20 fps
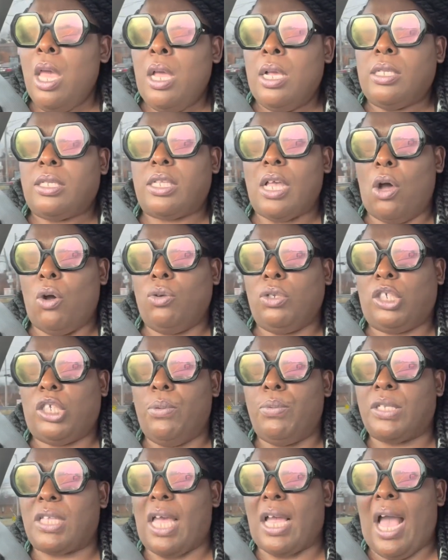So she
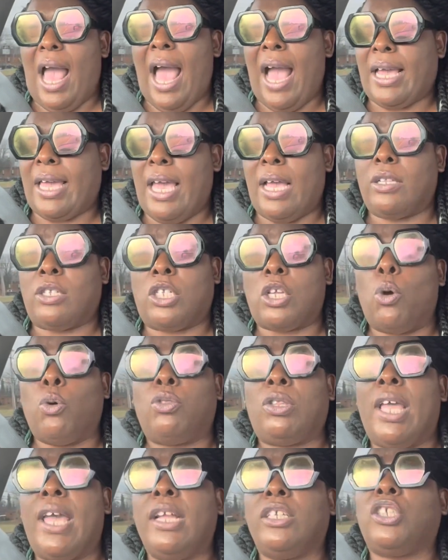was like, I can't. So
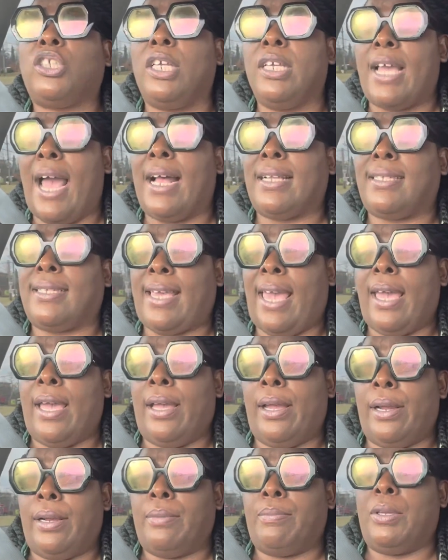then she got
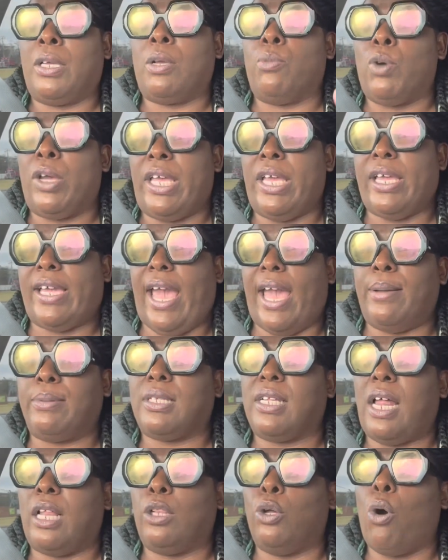scared because when he came
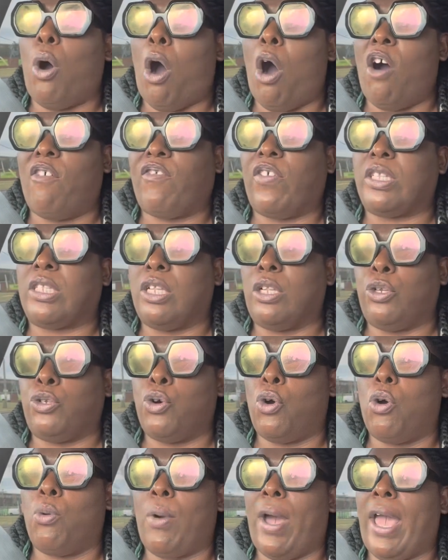to that little office in the
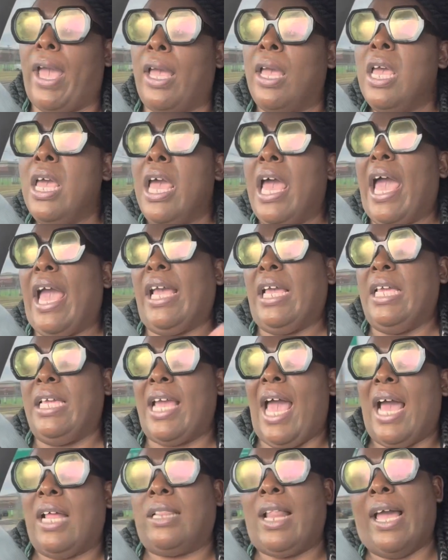doorway and he
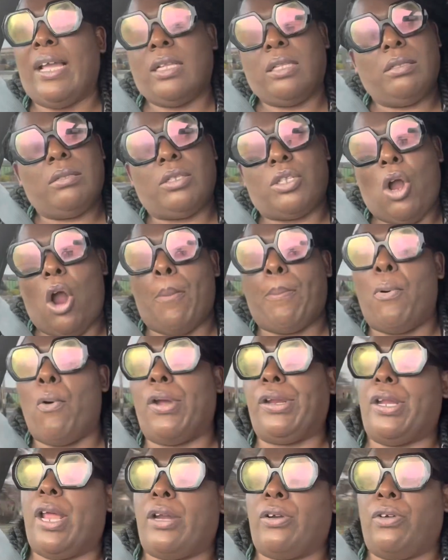got like, start
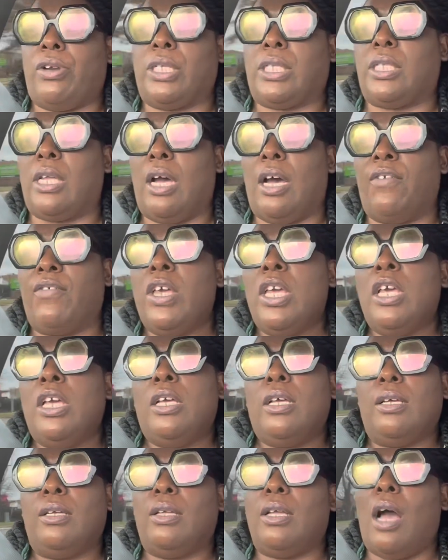pointing at her and stuff.
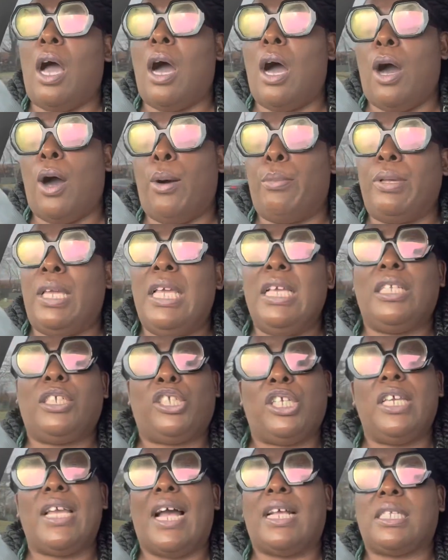
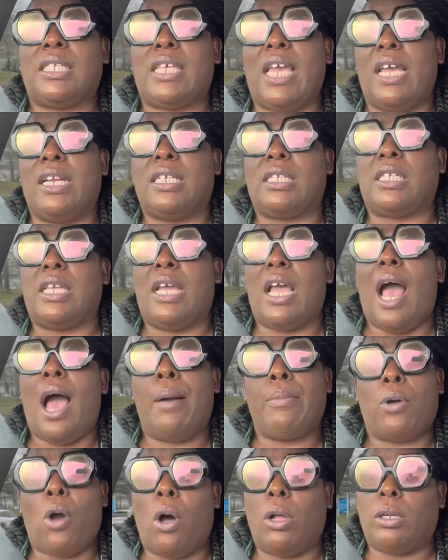She got scared and said,
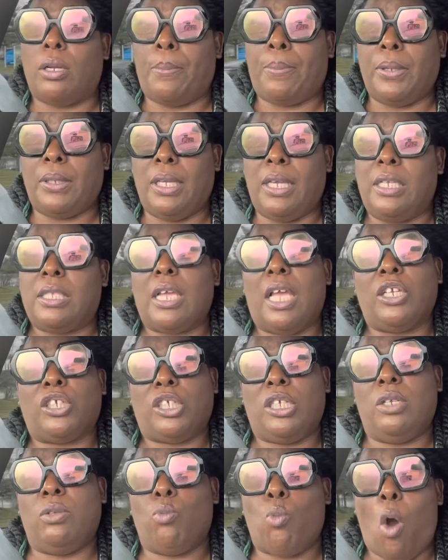I'm calling the police. And
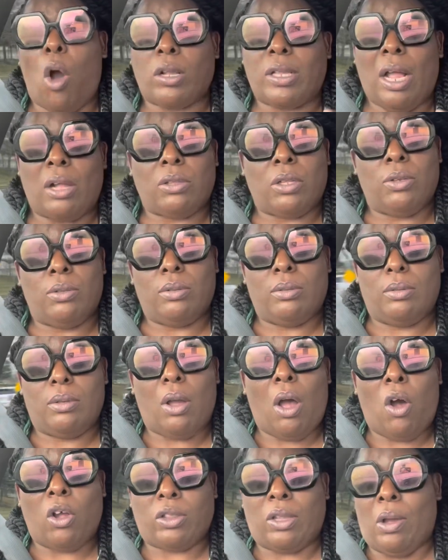she walked out the
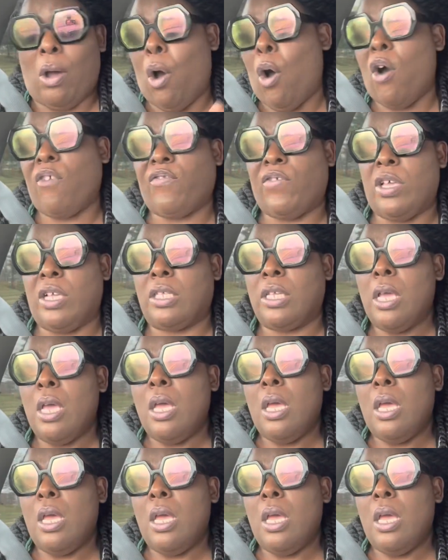office.